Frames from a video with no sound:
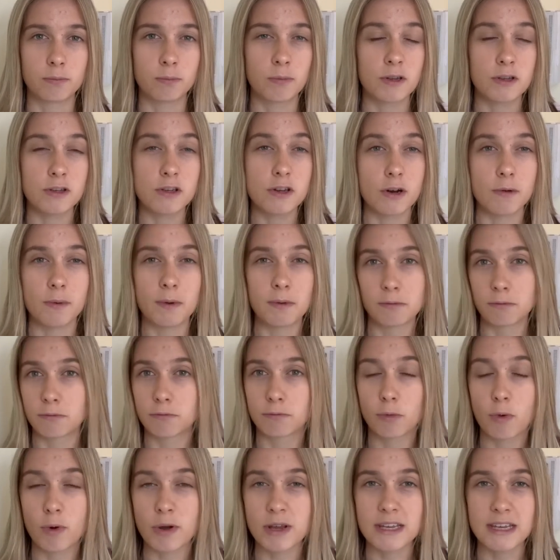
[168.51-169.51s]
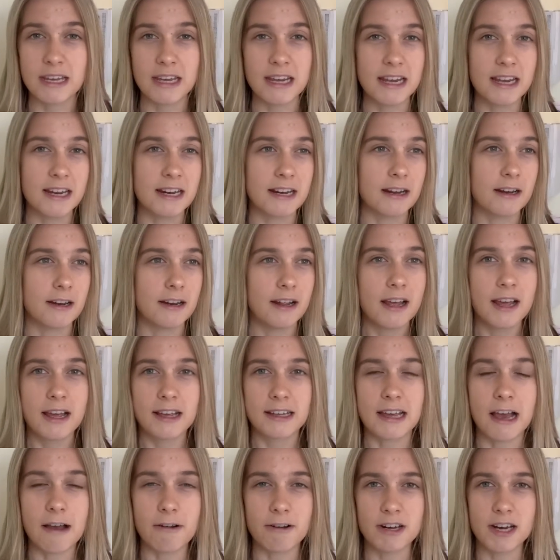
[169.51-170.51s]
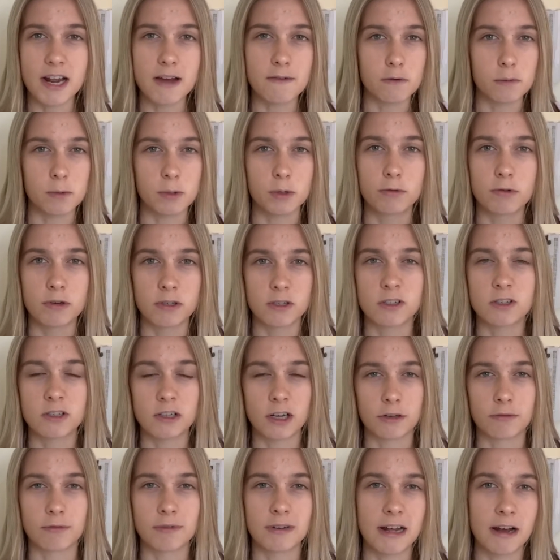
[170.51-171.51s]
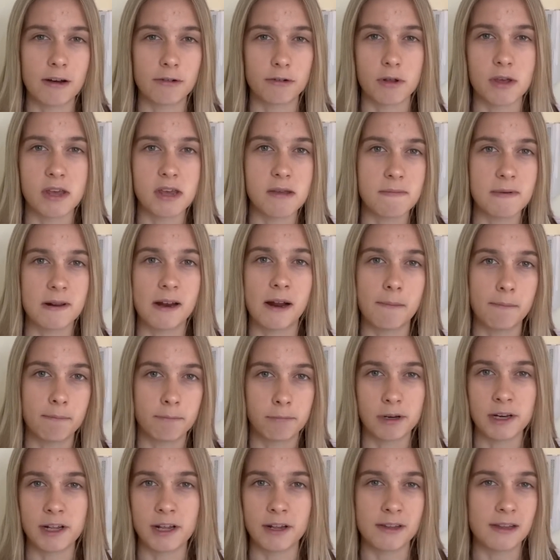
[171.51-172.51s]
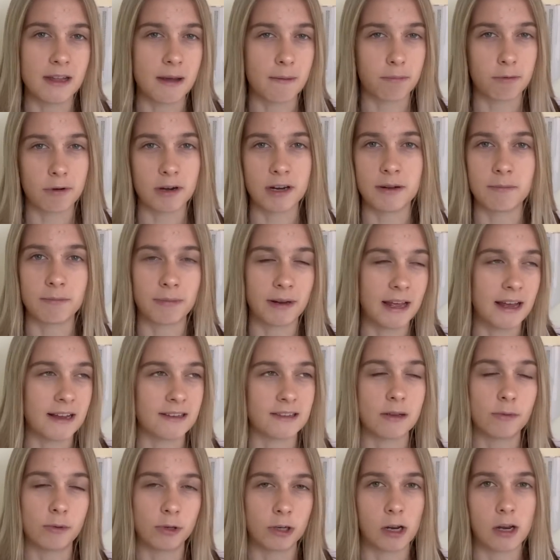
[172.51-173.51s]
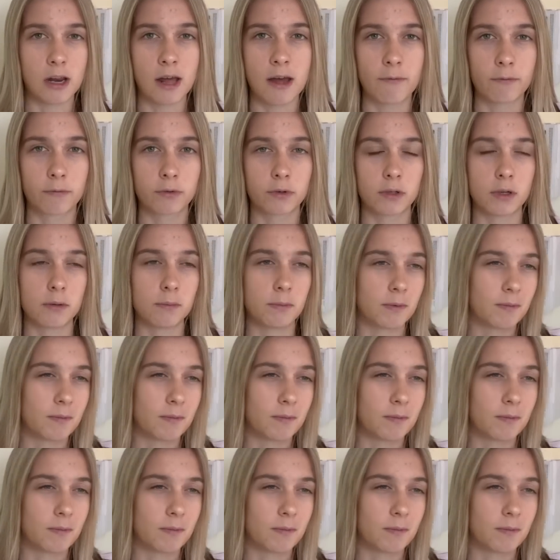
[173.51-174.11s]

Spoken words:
when you know, when Roy Keane and Gary Neville would criticise Ronaldo, he'd be like, brilliant, they're brilliant players, I want to learn from them.